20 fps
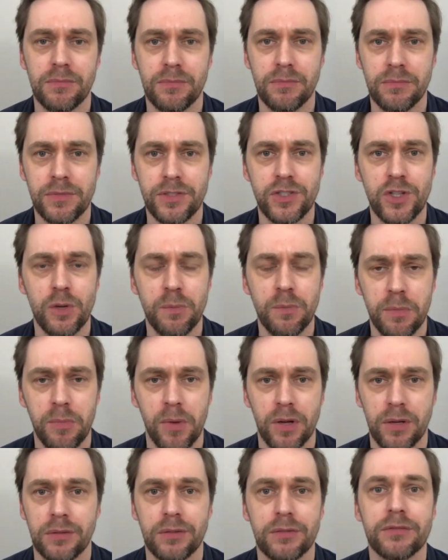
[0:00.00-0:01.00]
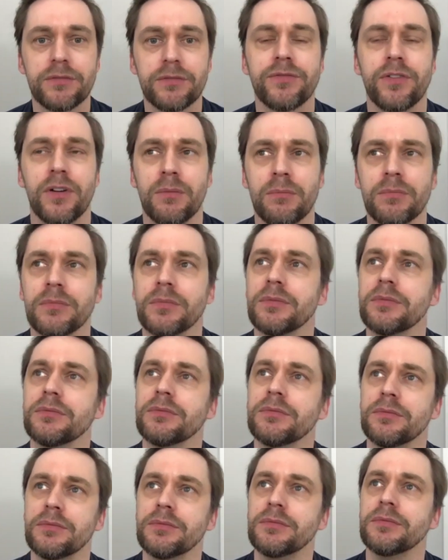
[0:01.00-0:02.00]
supermodel from
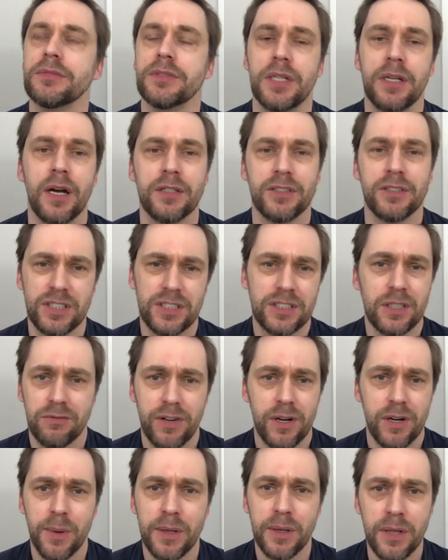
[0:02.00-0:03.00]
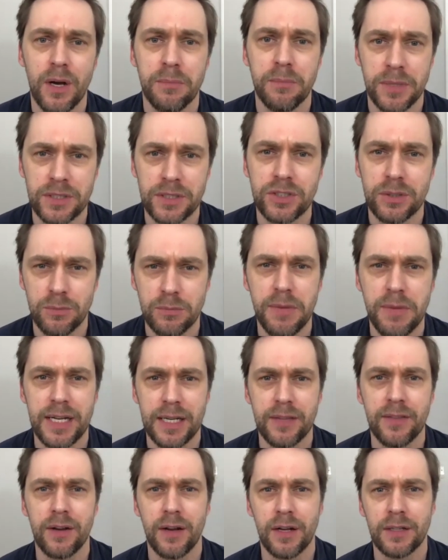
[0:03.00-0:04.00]
the 90s. She's still very well-known, but she mainly
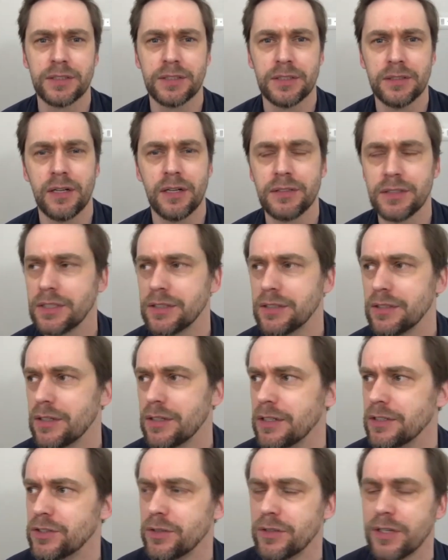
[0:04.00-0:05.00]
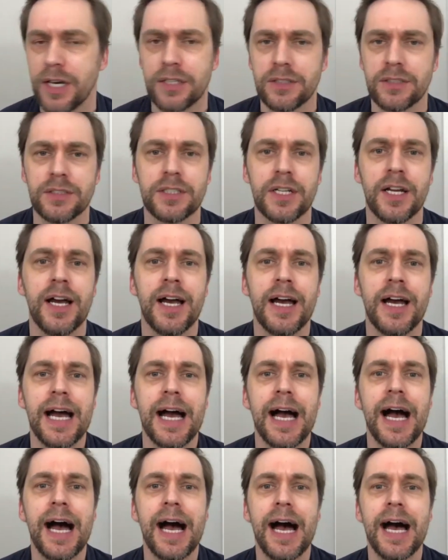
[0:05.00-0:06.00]
in the 1990s and early 2000s.
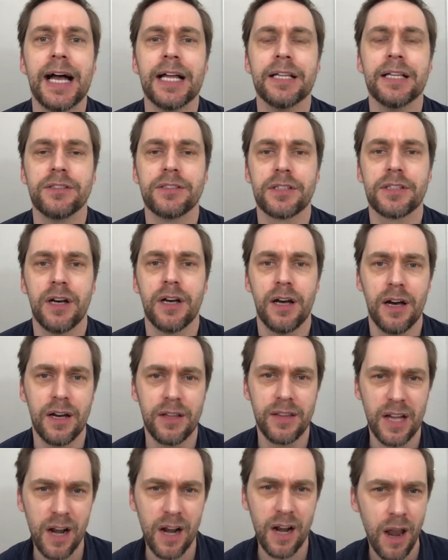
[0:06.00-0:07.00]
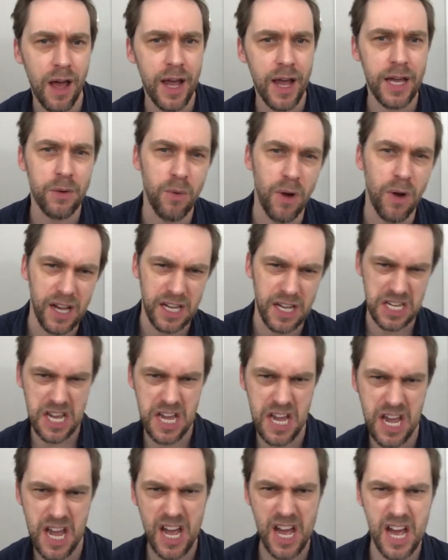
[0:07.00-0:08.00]
And the client were like,
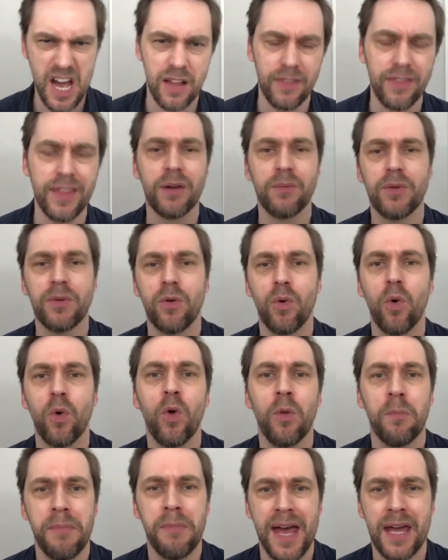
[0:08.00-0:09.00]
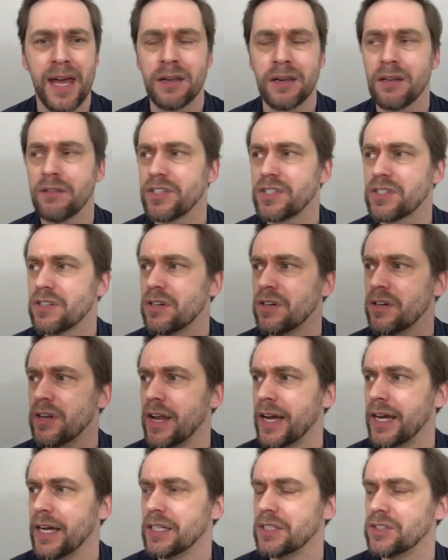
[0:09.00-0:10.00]
yeah, they were all men of a certain
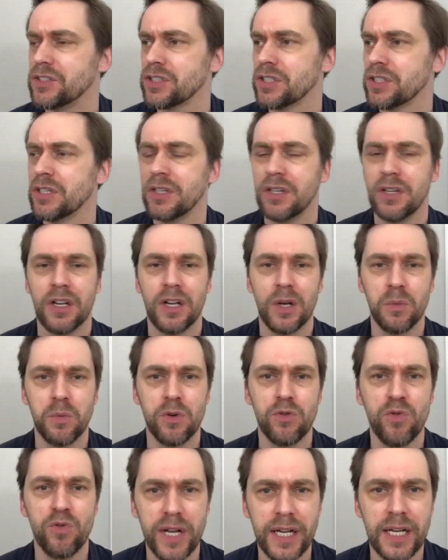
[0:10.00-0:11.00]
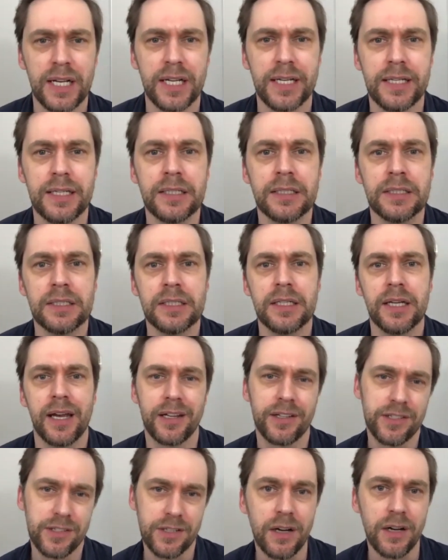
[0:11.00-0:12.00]
age who were really
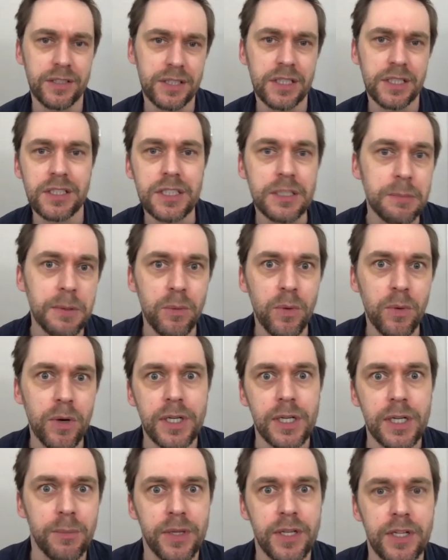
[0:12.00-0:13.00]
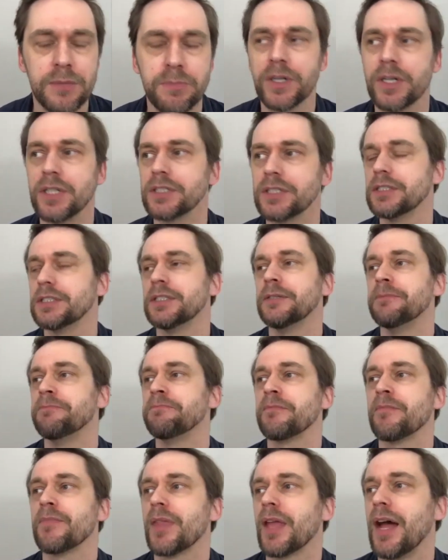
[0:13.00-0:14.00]
excited to be working with this person.
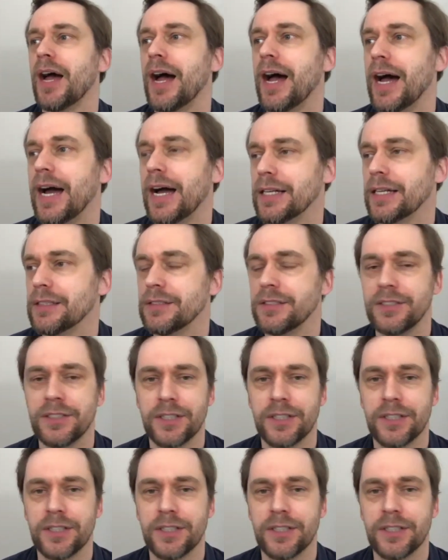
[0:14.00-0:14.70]
And